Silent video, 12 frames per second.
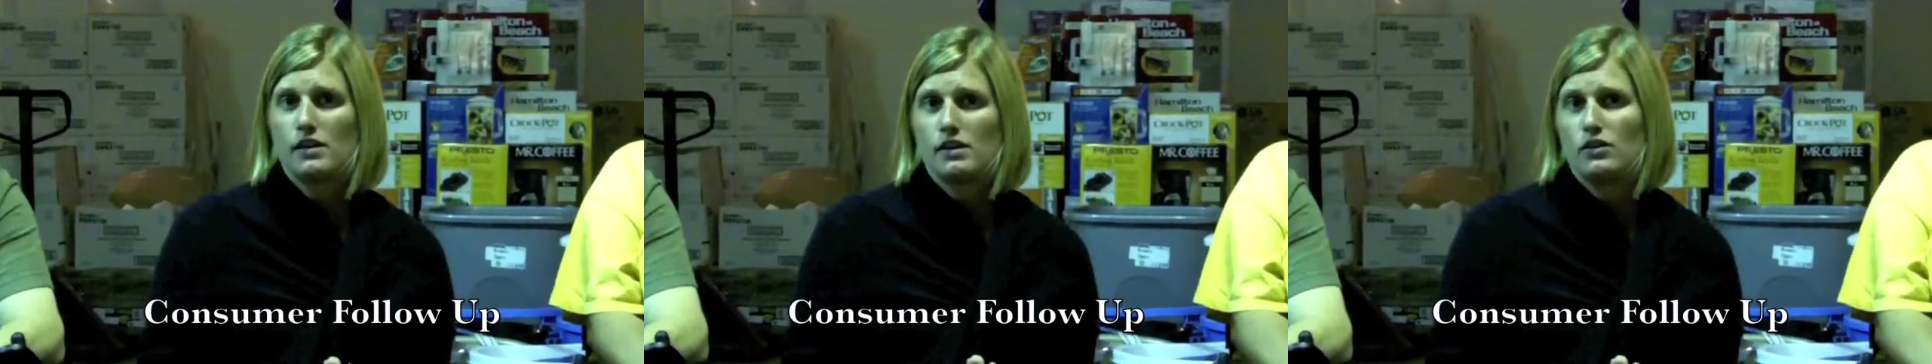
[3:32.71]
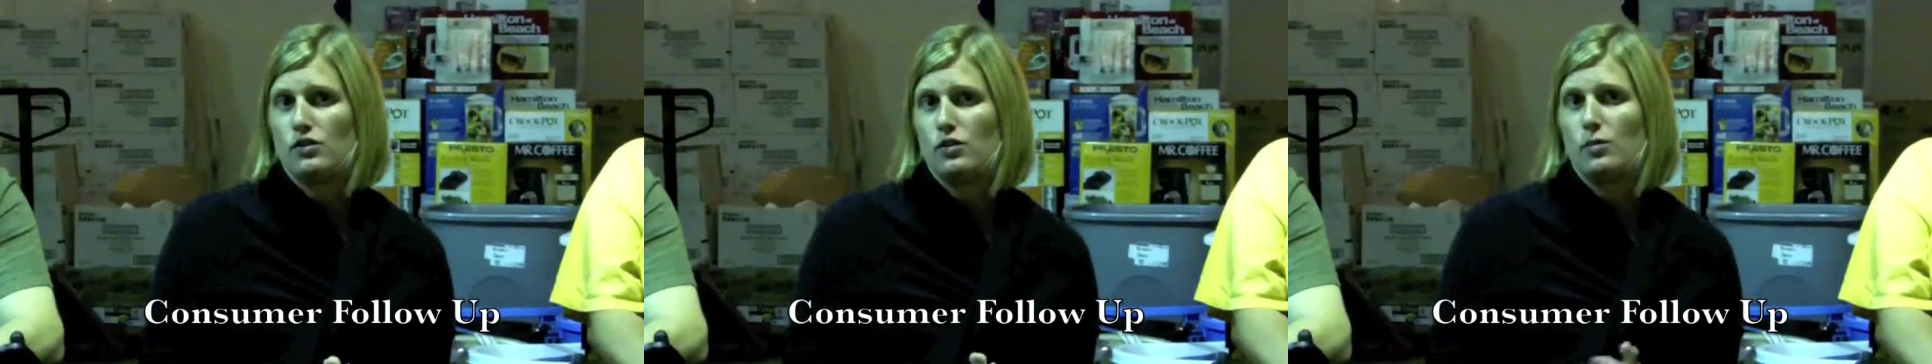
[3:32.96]
the
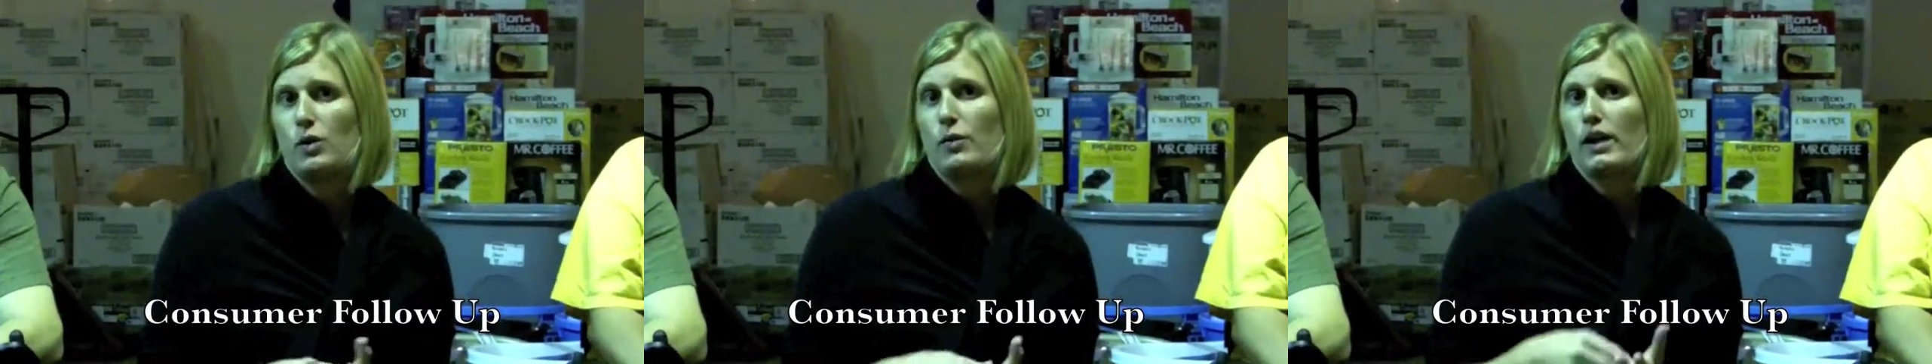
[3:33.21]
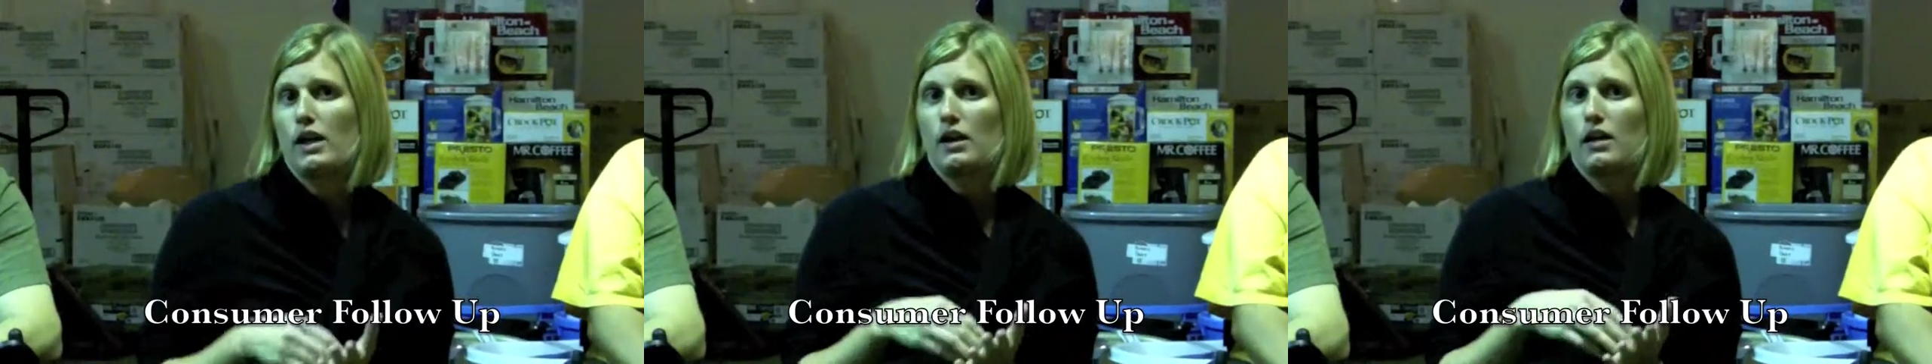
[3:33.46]
consumer,
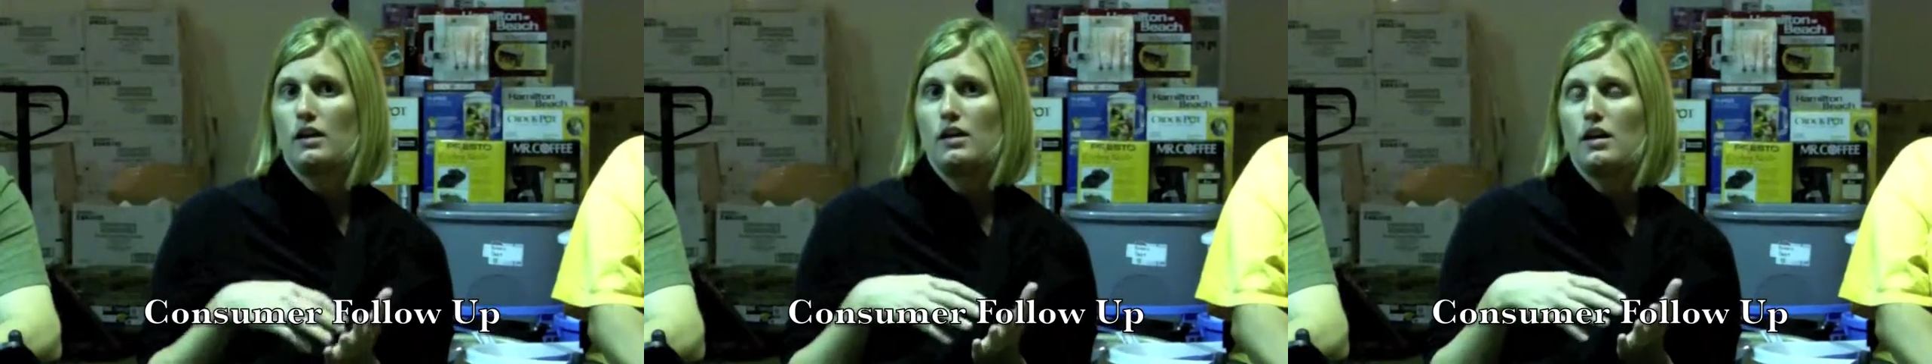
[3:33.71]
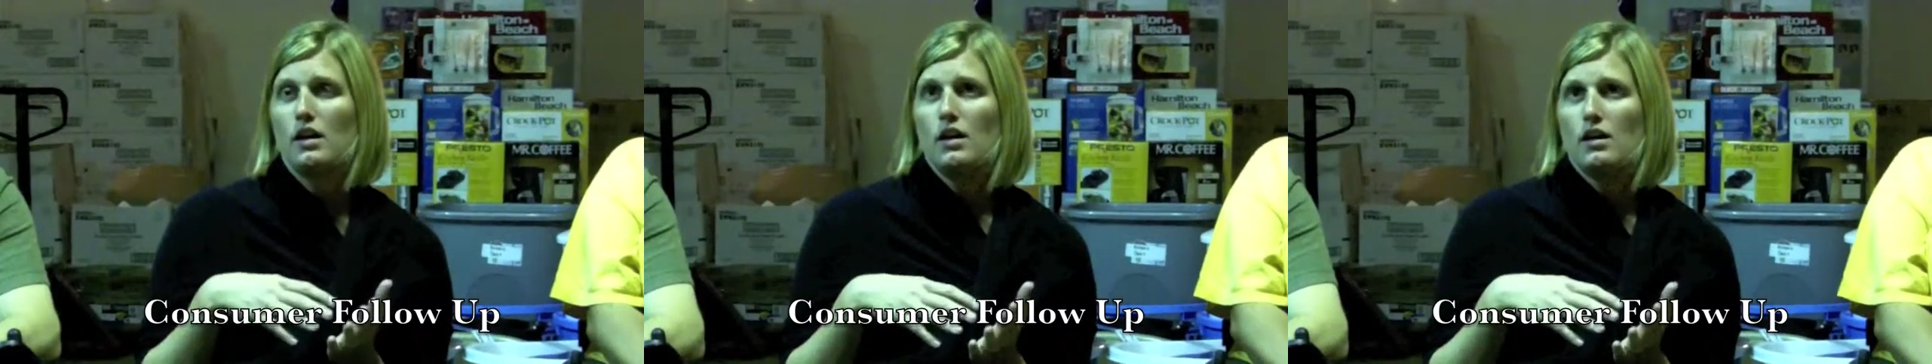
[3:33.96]
we could
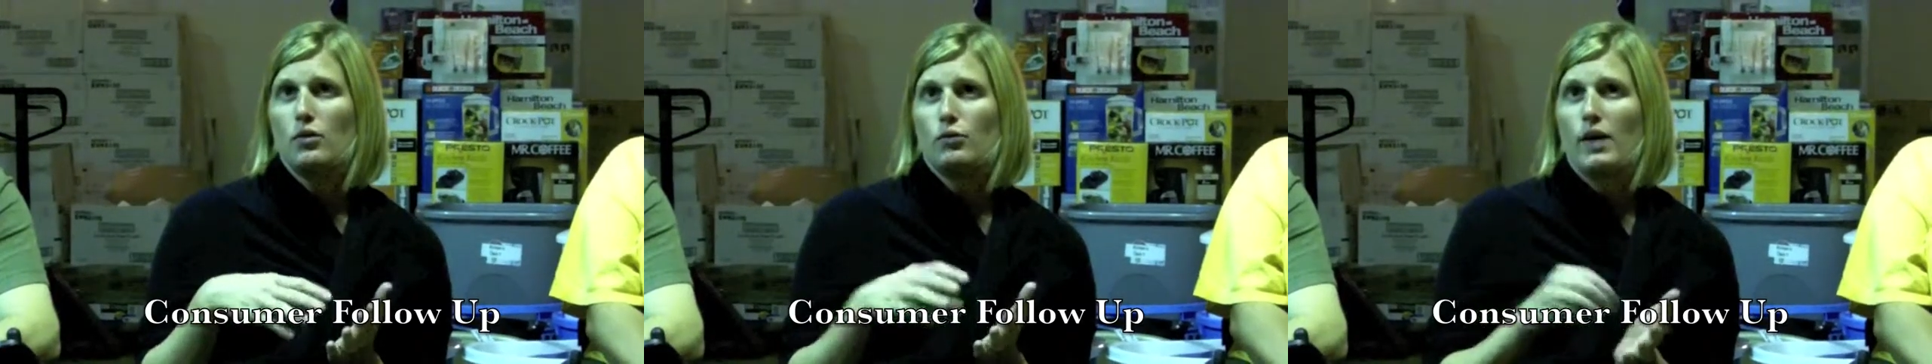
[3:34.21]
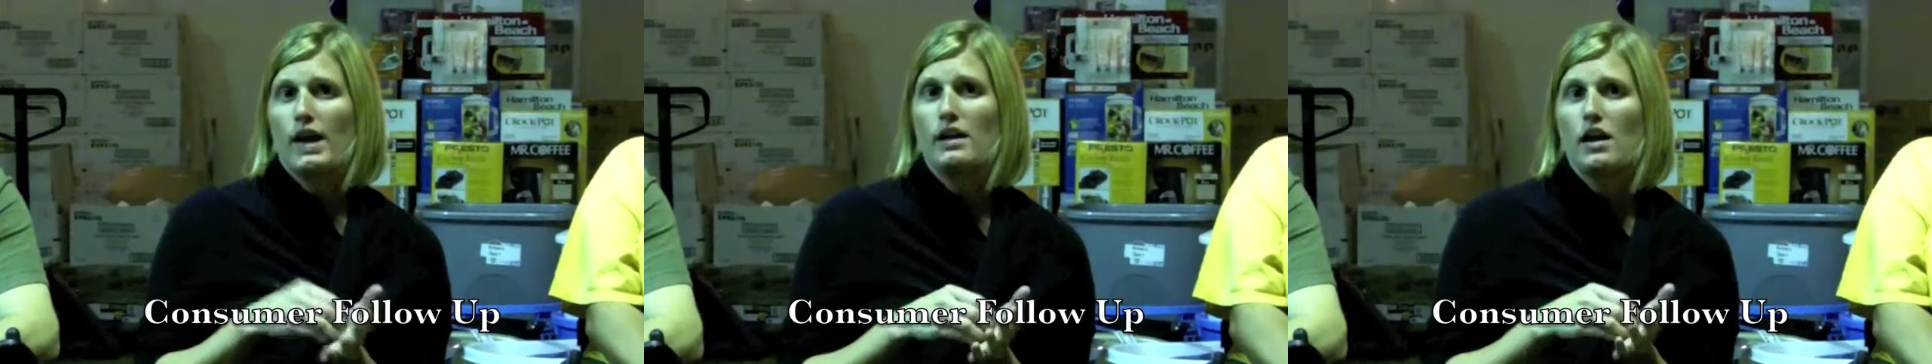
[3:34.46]

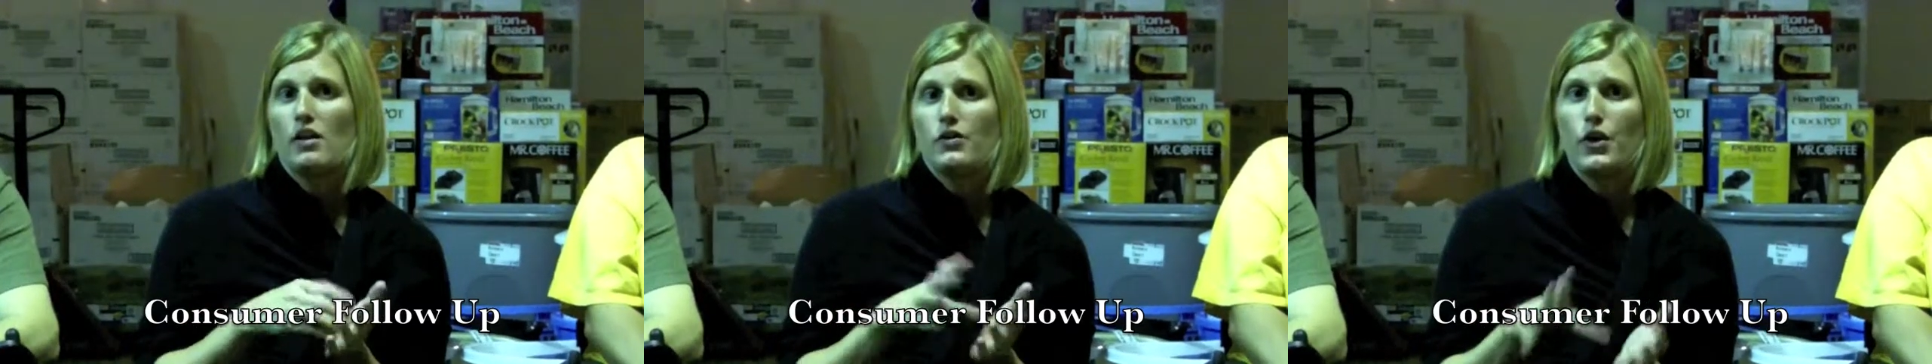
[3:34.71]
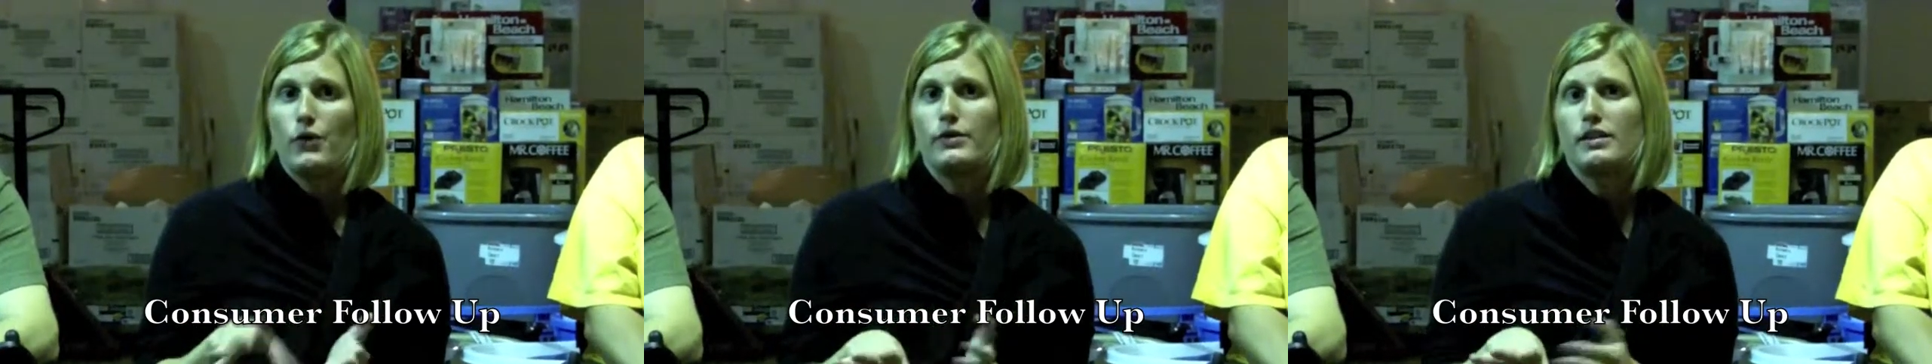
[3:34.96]
write our
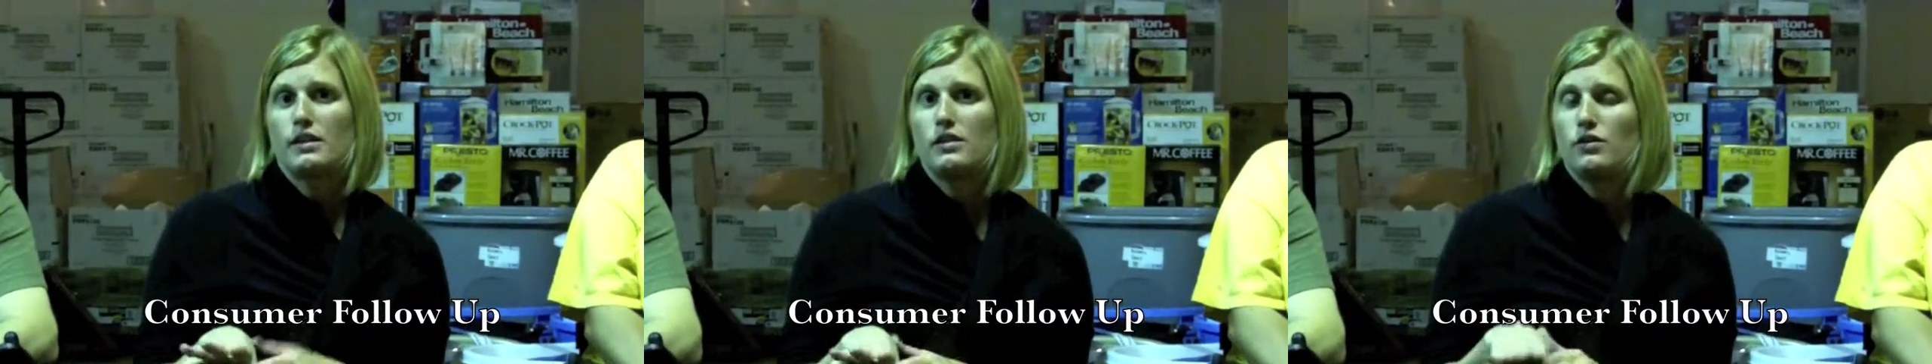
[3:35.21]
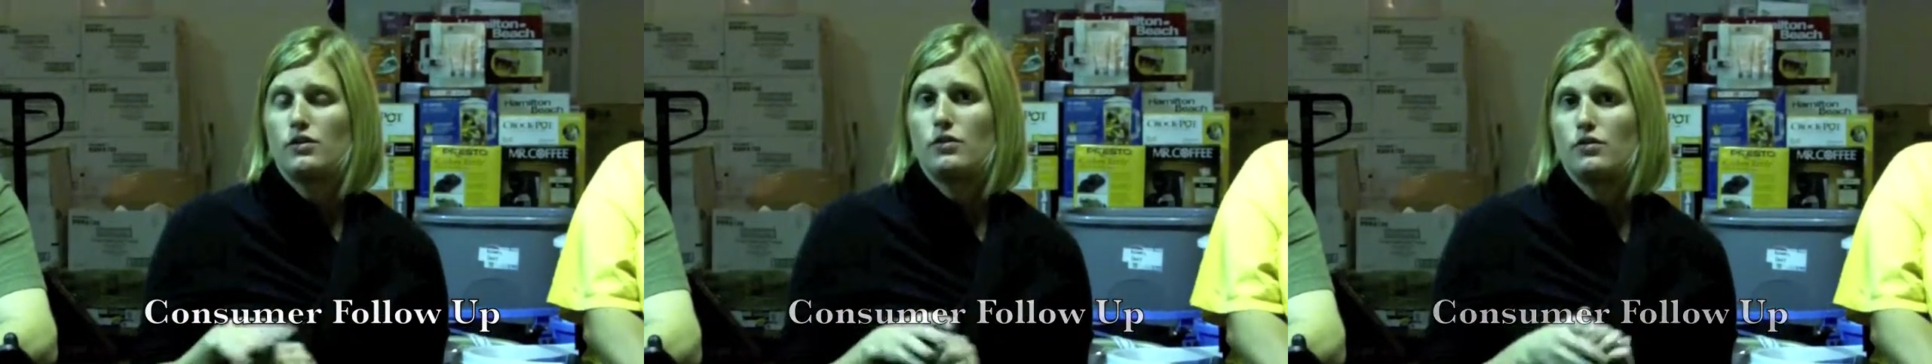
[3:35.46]
notes
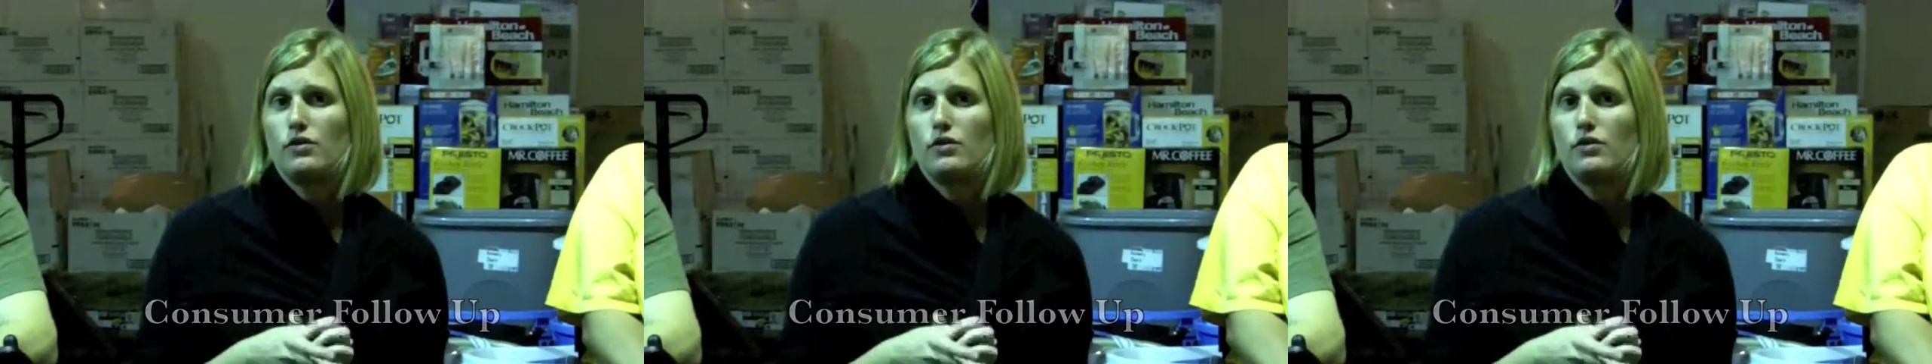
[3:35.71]
into